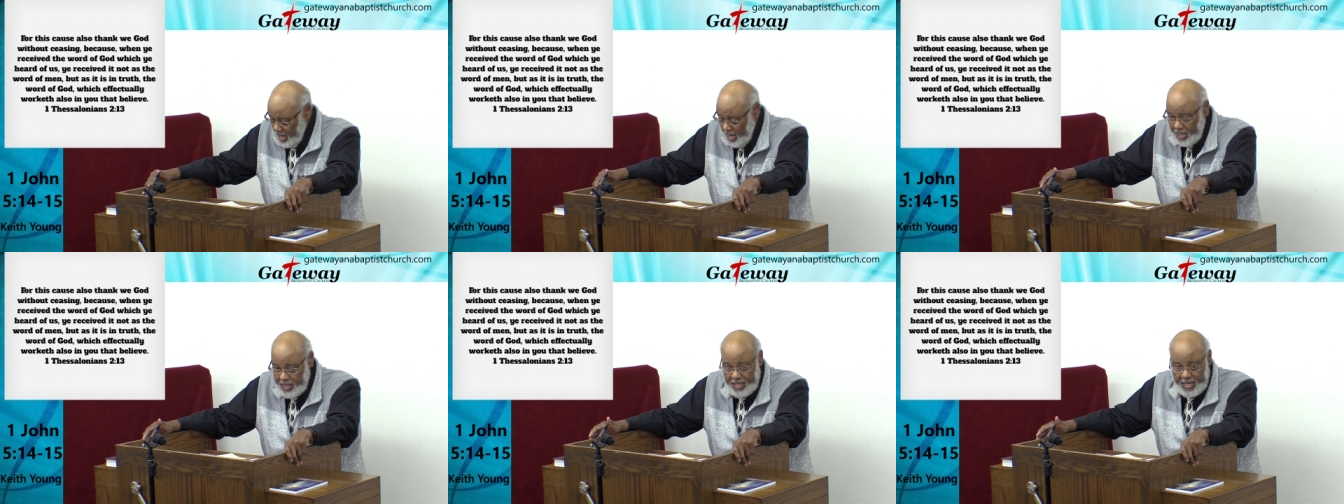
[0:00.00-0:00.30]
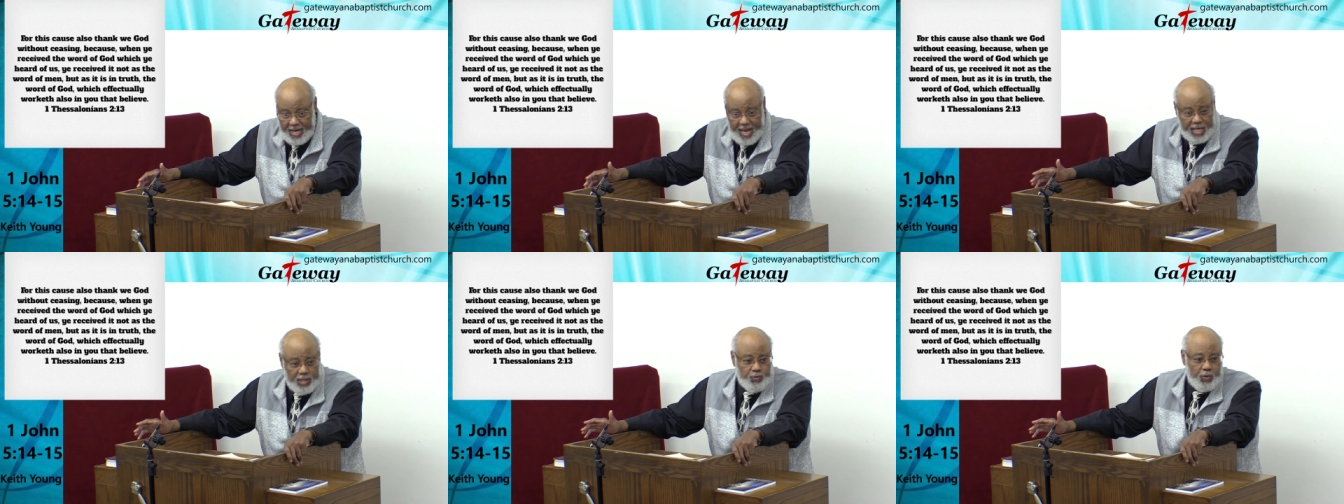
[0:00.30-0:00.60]
And
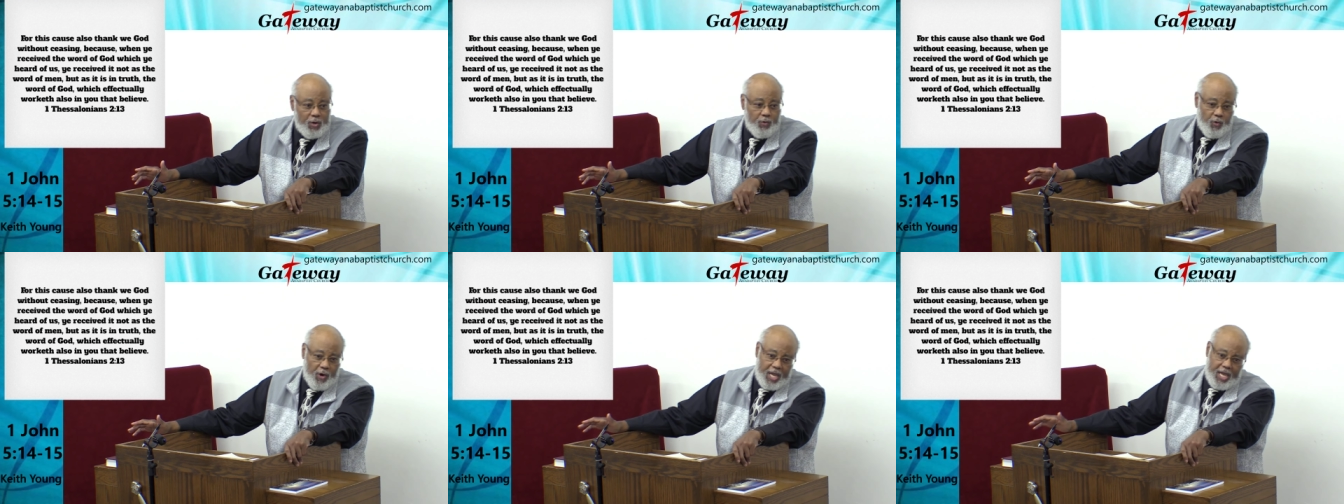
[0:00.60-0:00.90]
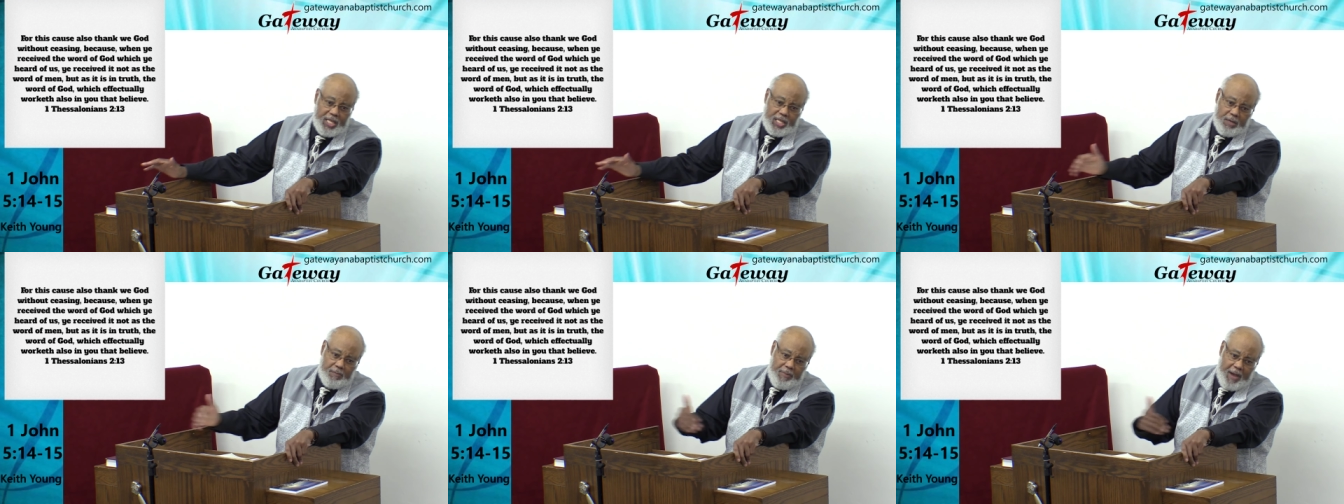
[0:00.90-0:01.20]
then as we
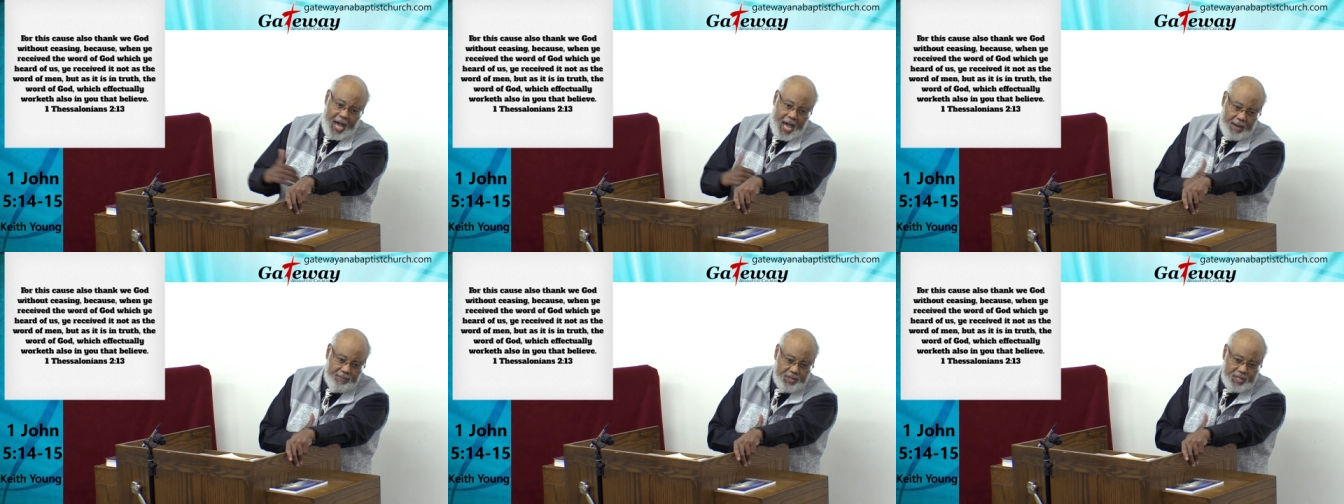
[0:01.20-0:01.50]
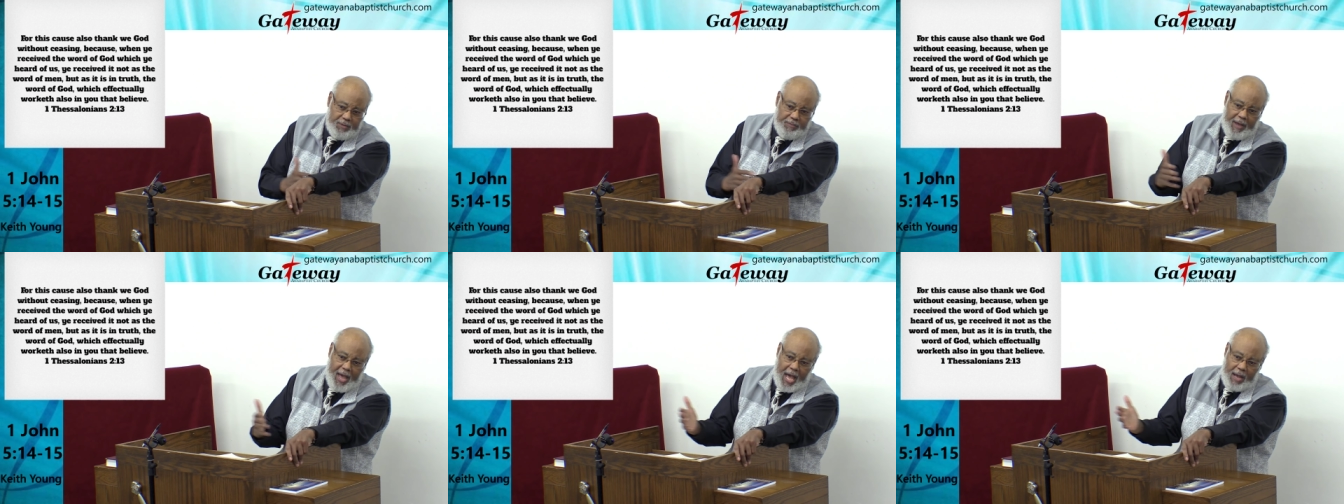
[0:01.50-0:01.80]
read the
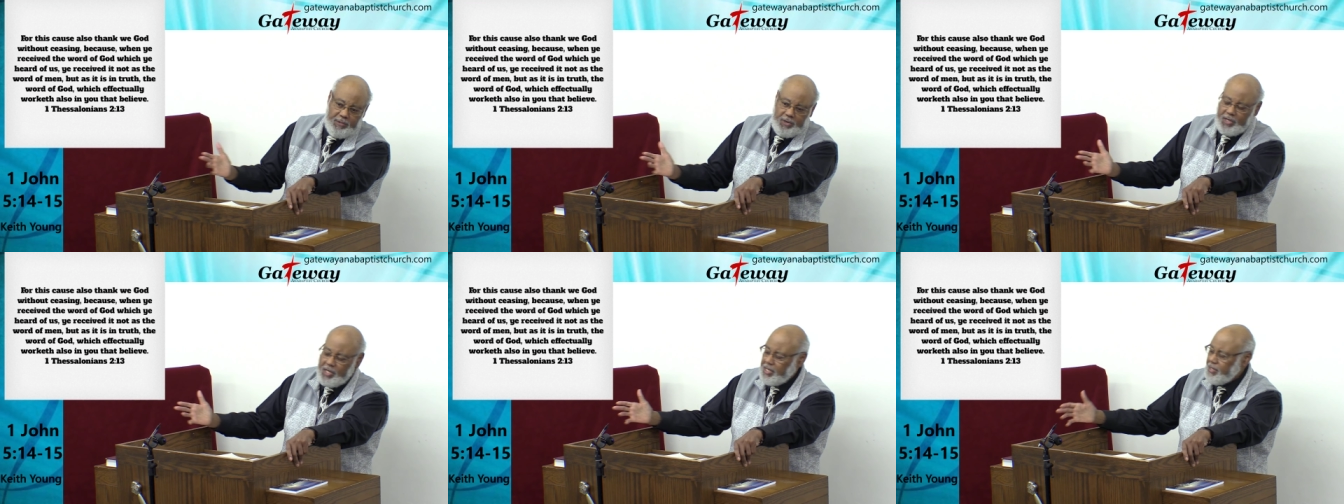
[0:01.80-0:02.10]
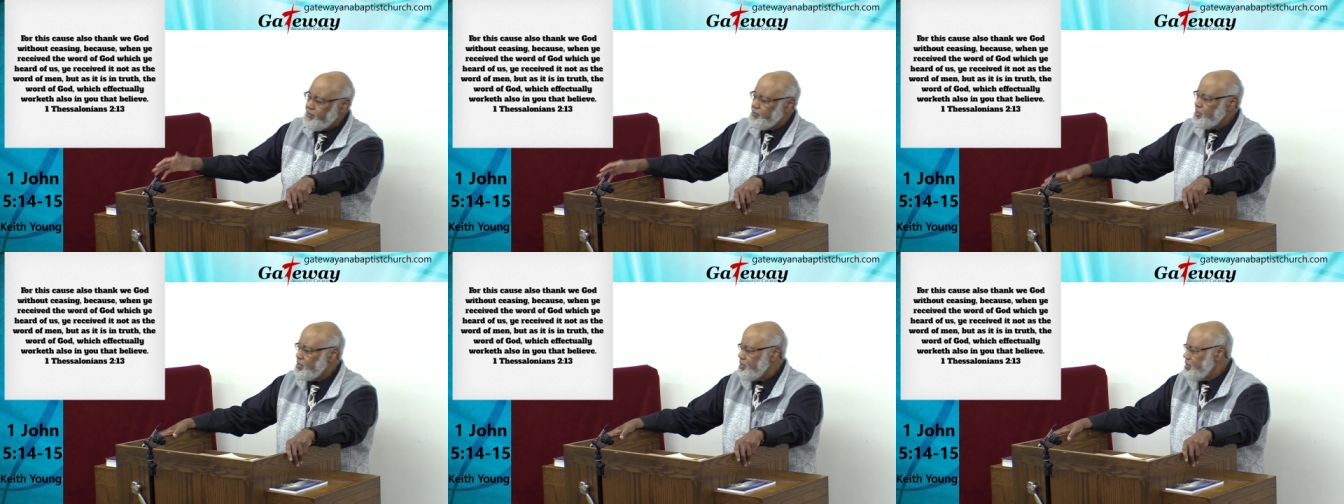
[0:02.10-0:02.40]
Bible, the Bible
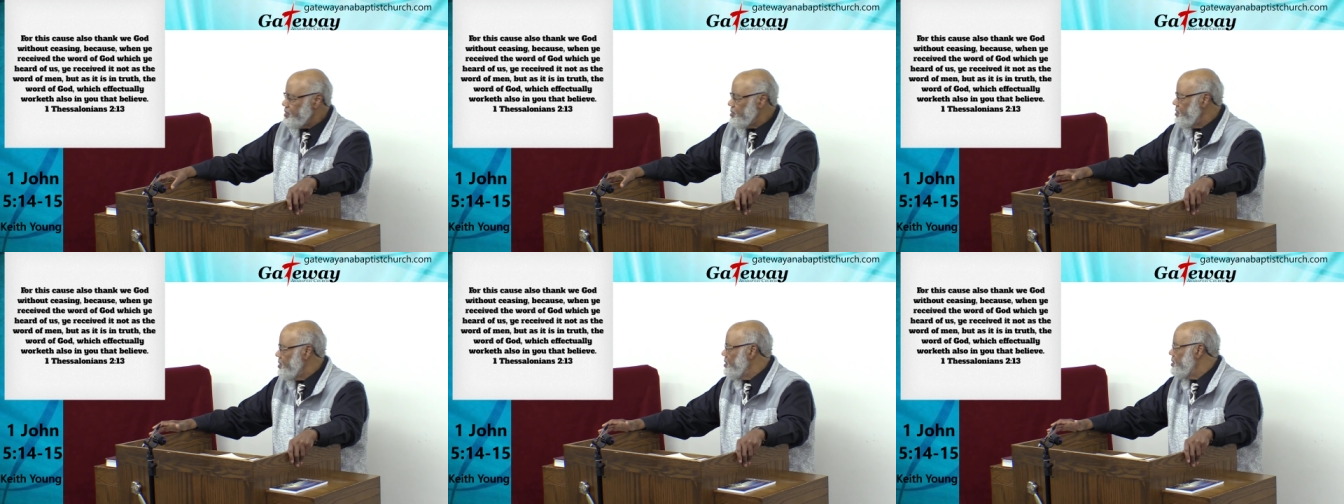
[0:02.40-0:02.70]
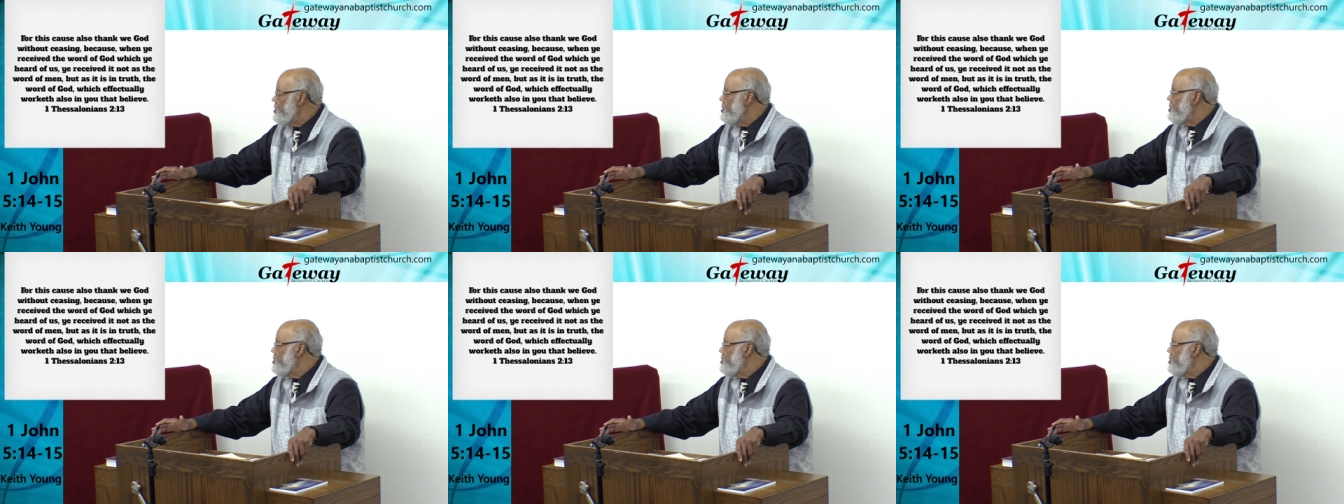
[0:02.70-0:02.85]
gives us